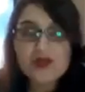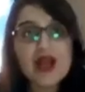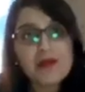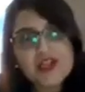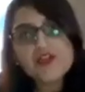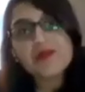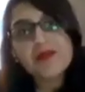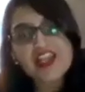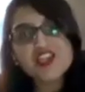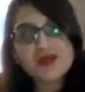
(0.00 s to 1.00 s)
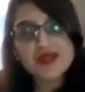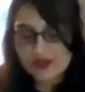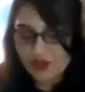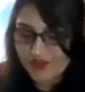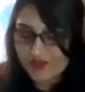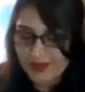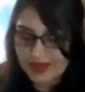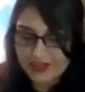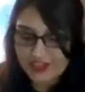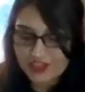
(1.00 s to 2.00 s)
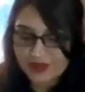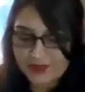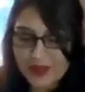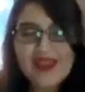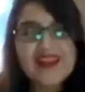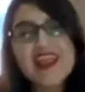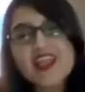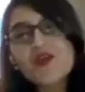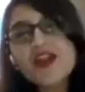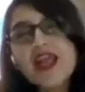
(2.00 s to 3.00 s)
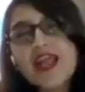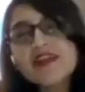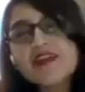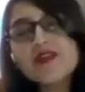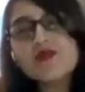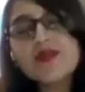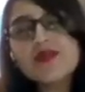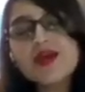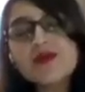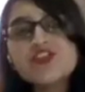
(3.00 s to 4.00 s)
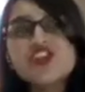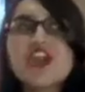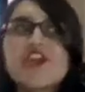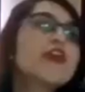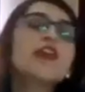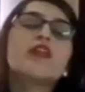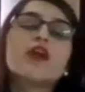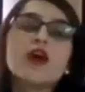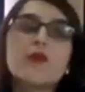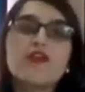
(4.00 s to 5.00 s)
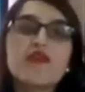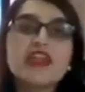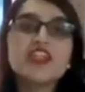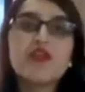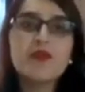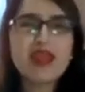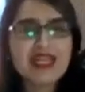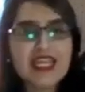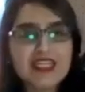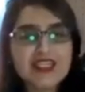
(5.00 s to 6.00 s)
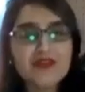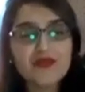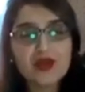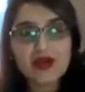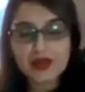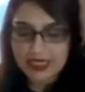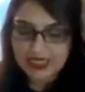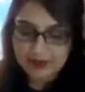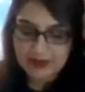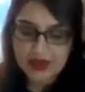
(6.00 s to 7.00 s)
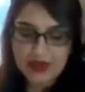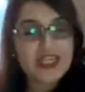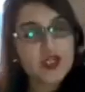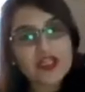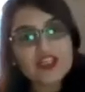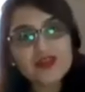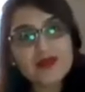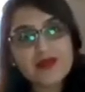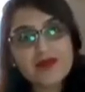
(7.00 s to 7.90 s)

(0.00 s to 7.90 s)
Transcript: Coming to the management of this condition, can you enlighten us with some general preventive or palliative interventions?